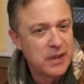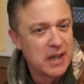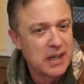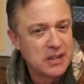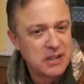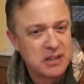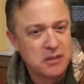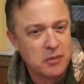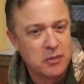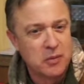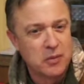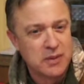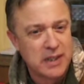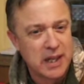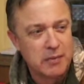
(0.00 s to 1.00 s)
I just
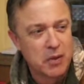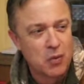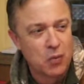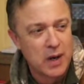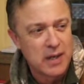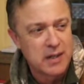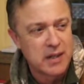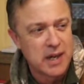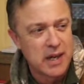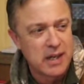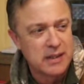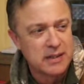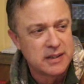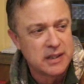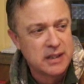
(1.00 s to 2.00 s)
was able to
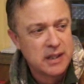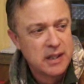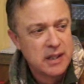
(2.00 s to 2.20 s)
recognize